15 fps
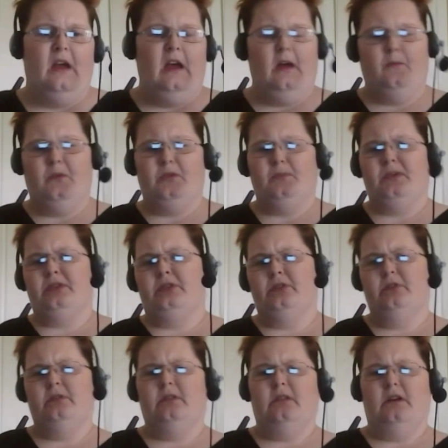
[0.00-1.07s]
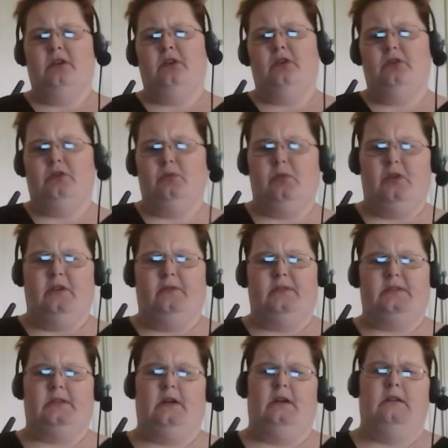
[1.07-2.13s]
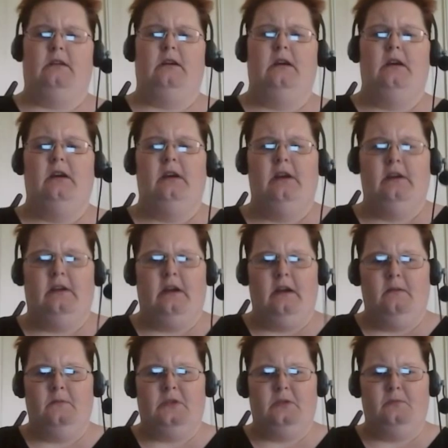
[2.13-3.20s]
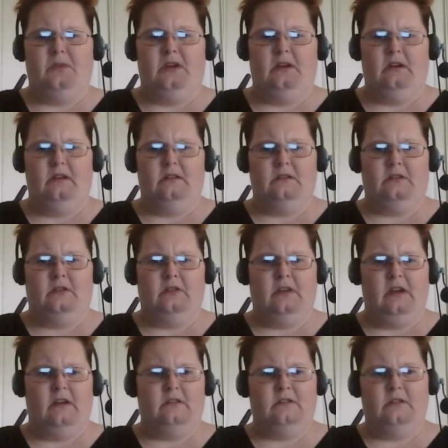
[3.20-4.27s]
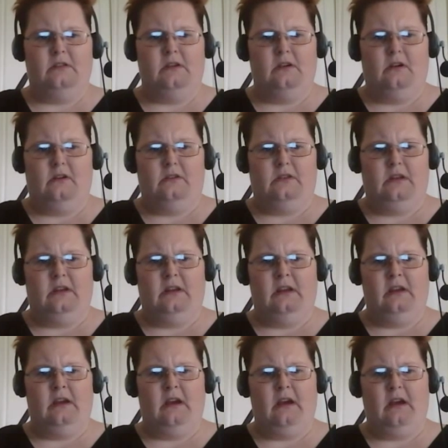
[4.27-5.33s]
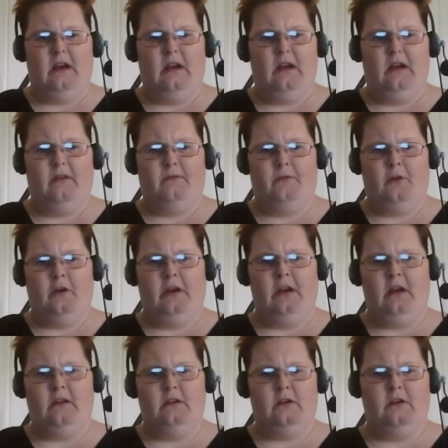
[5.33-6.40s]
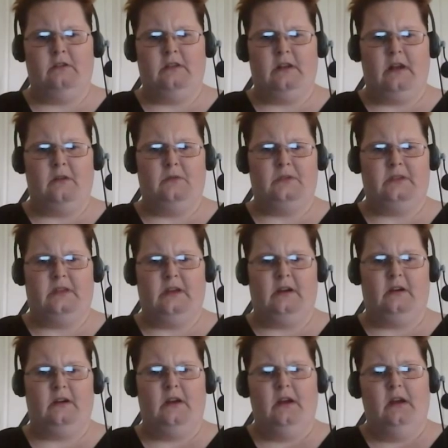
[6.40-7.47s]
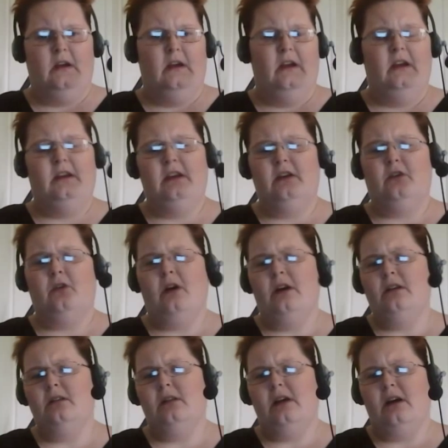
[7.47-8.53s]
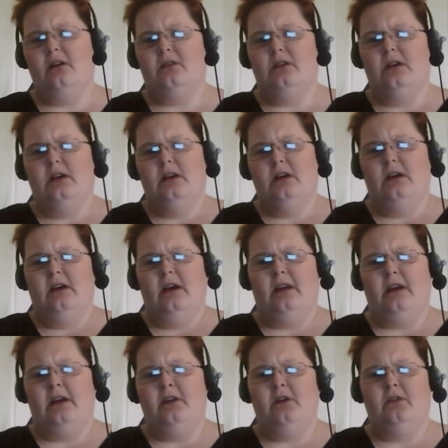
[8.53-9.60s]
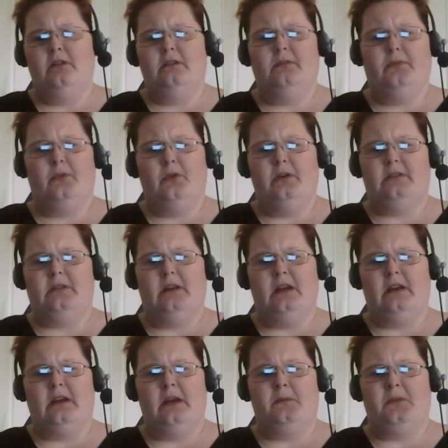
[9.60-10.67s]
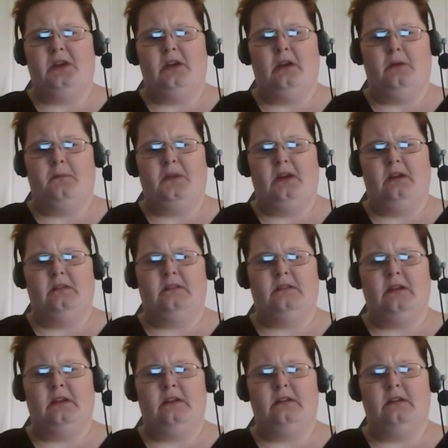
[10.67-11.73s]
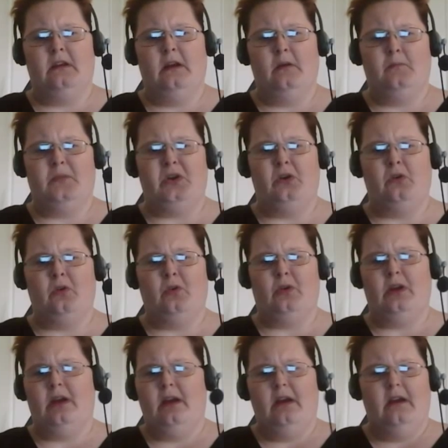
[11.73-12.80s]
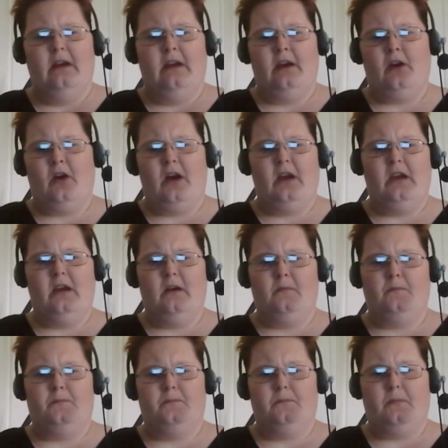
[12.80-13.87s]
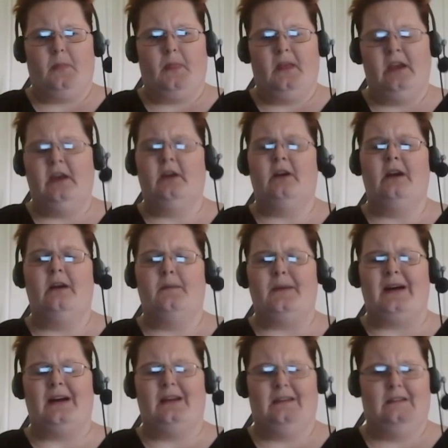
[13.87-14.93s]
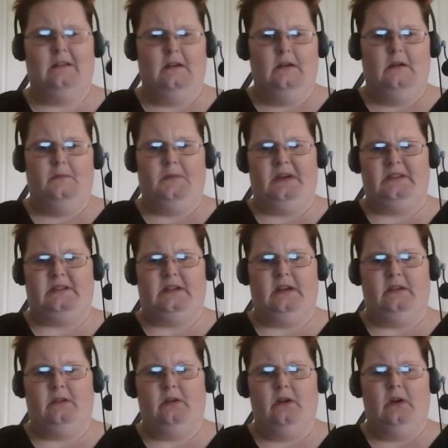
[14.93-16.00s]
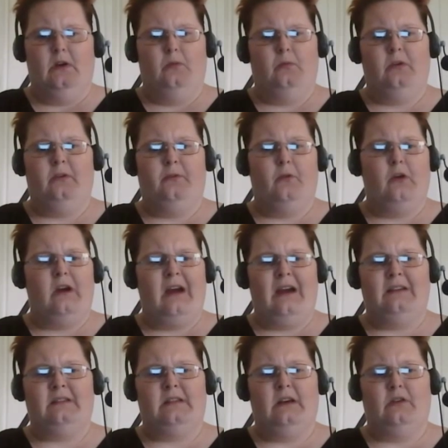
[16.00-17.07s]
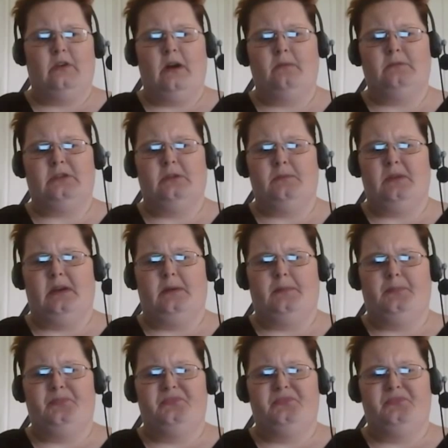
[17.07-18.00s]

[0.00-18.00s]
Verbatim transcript: And when Methuselah heard the word of his son, he came to me to the ends of the earth, and he, for he had heard that I was there. And he cried aloud, and I heard his voice, and I came to him, and said unto him, Behold, here I am, here am I, my son. Wherefore hast thou come to me?